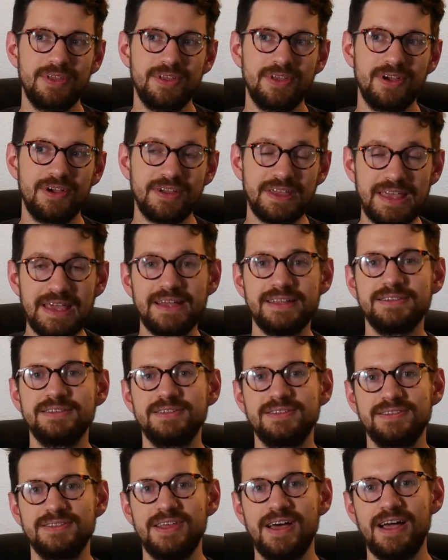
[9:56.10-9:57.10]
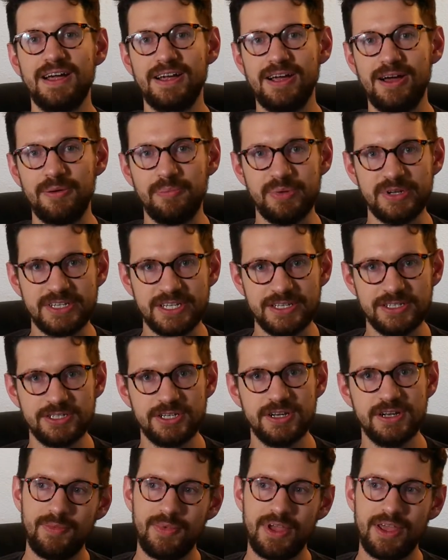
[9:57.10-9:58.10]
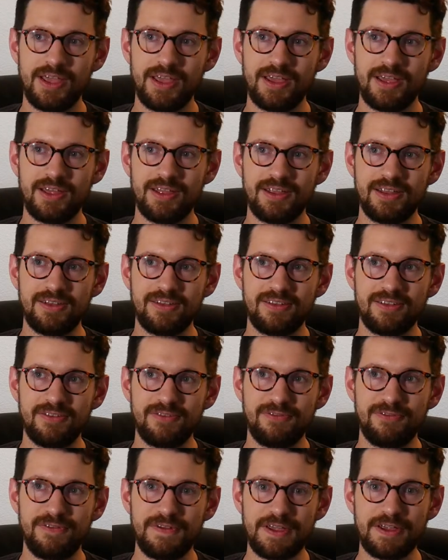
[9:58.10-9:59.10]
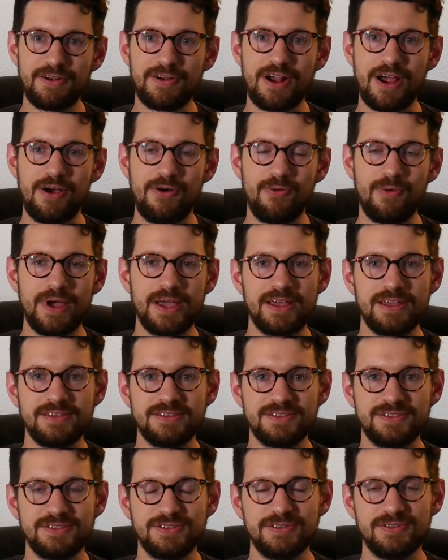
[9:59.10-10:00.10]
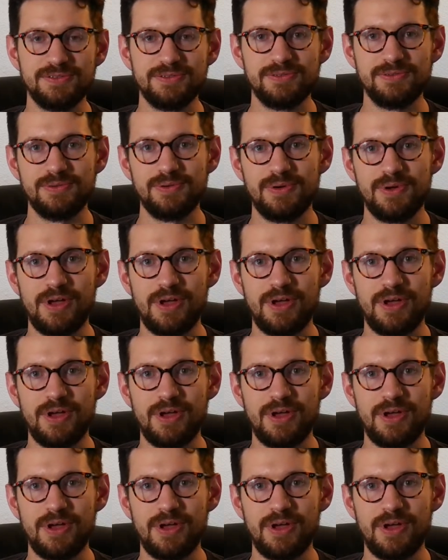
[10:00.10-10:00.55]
against that competition and figure out ways to